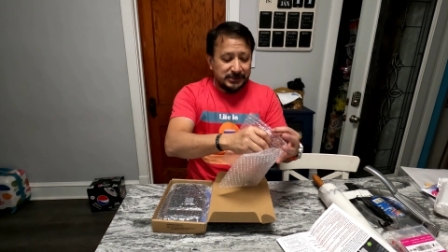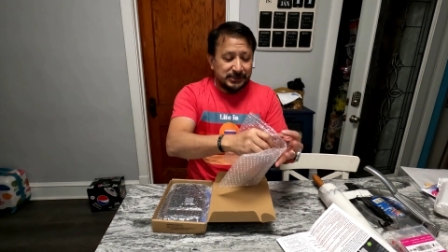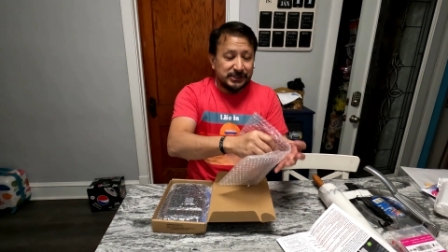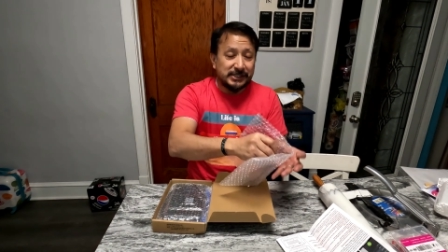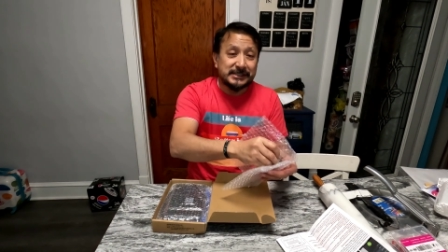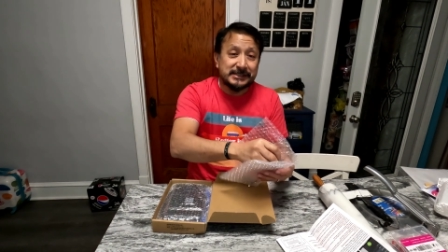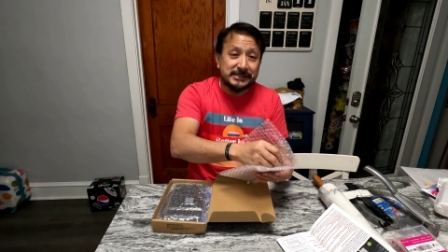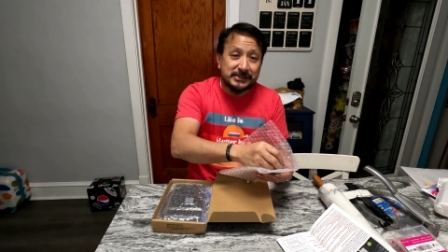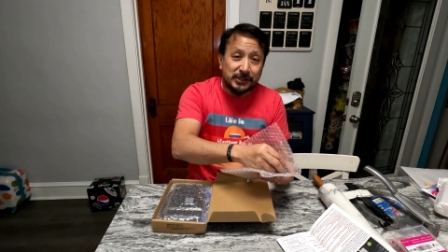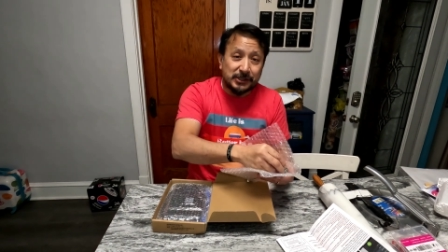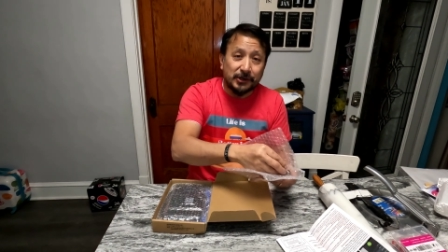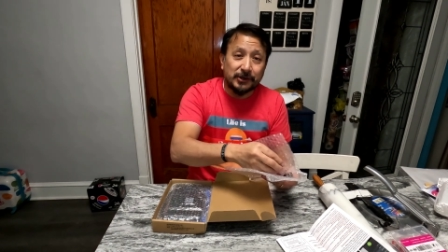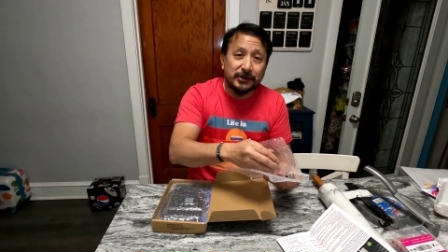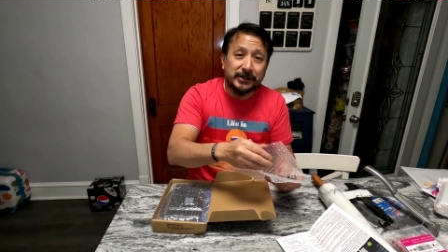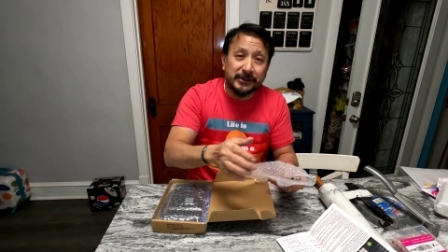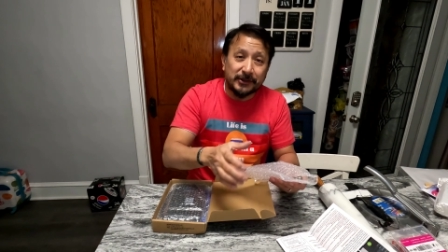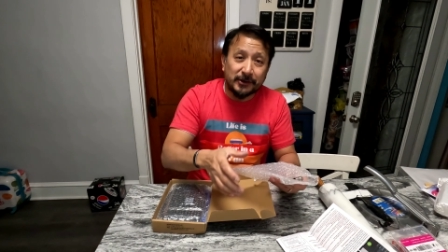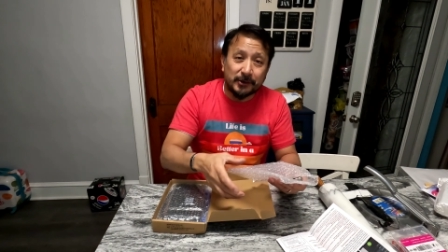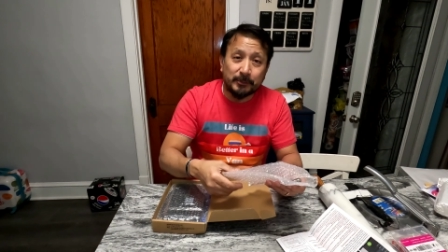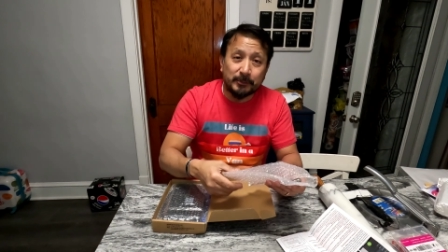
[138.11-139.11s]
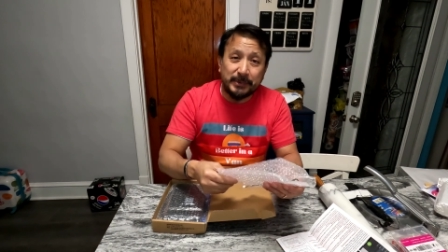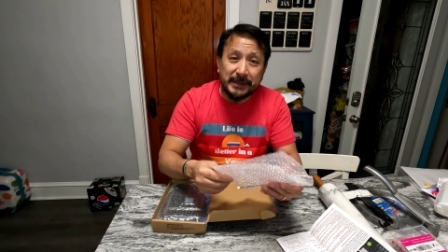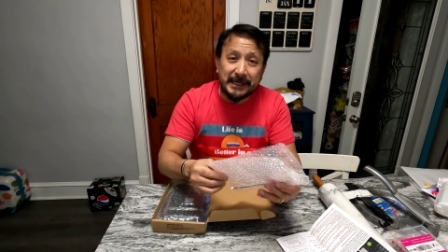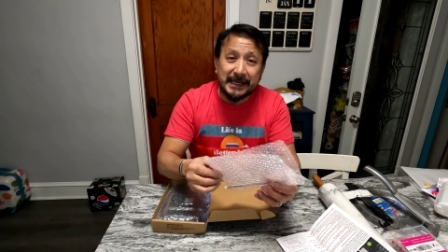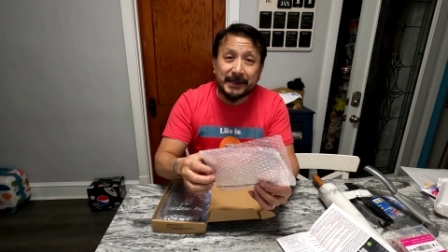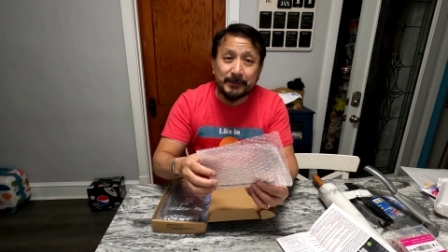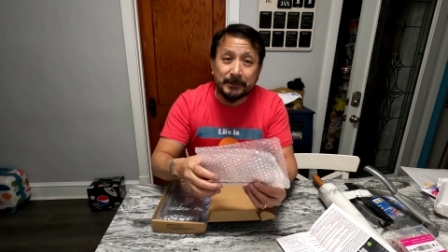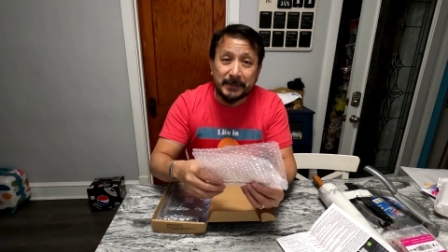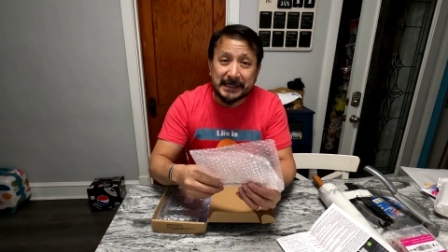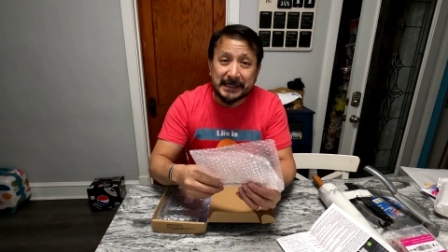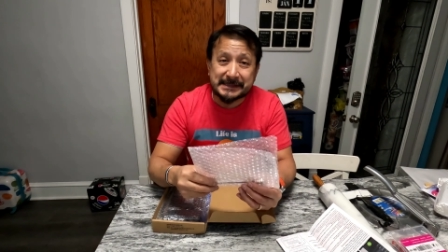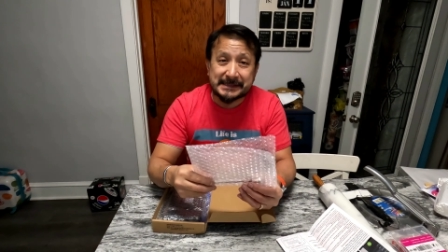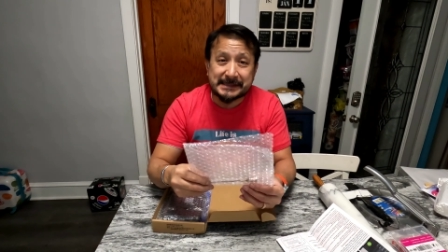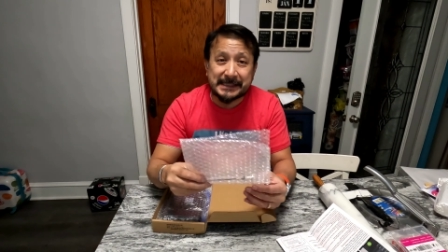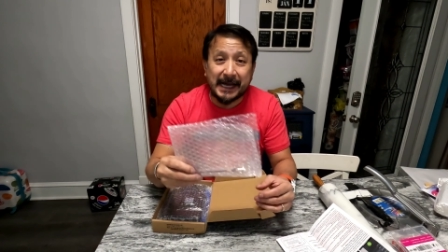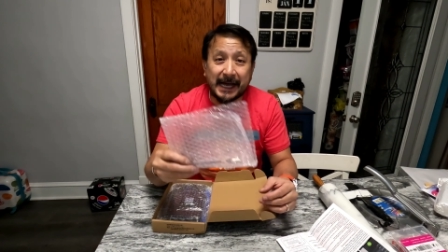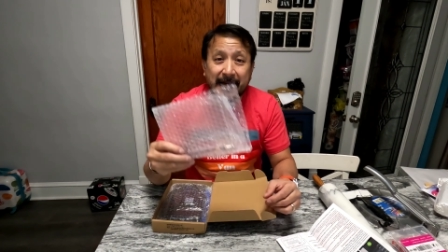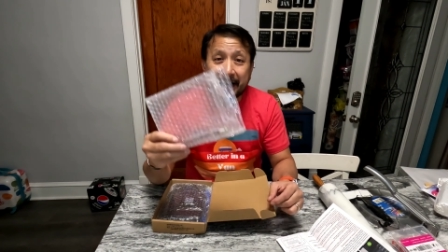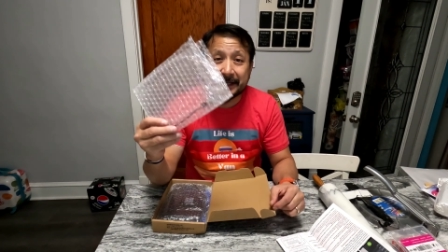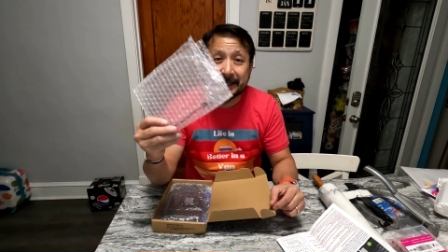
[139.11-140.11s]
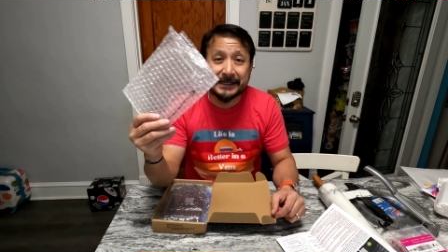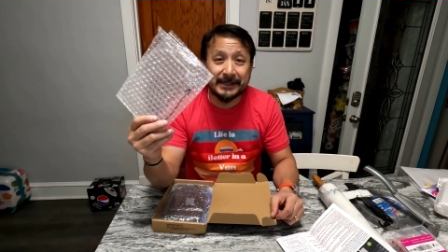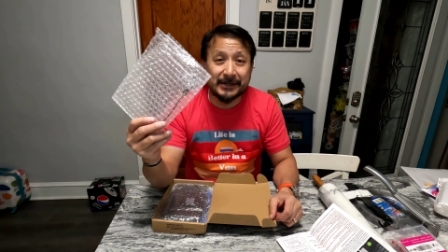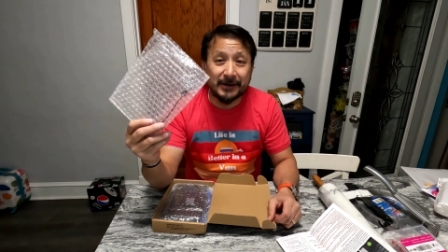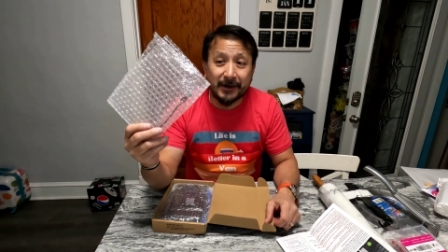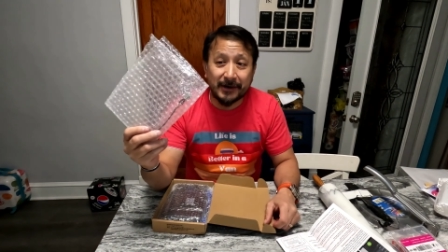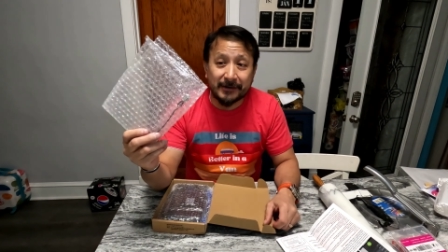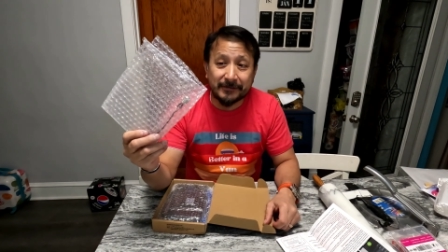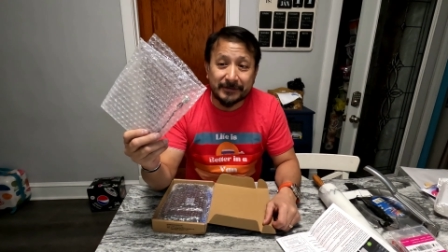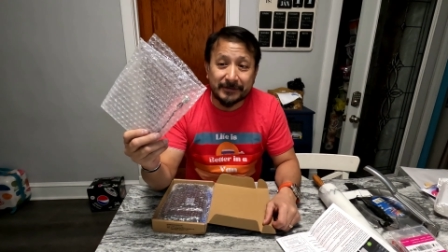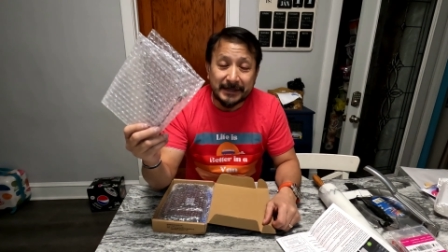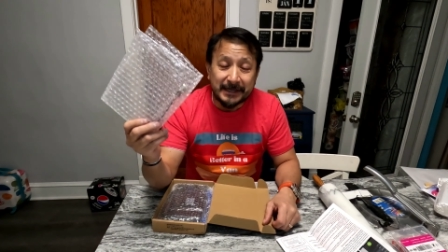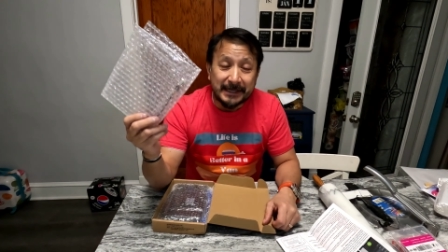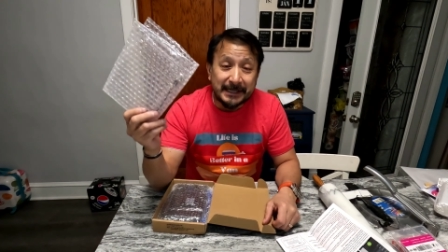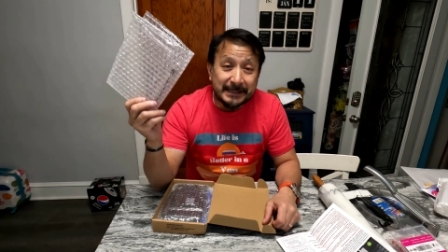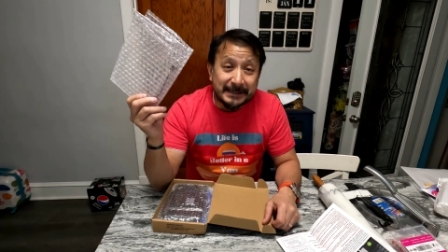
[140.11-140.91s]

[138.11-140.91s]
just turning their BMS on and off.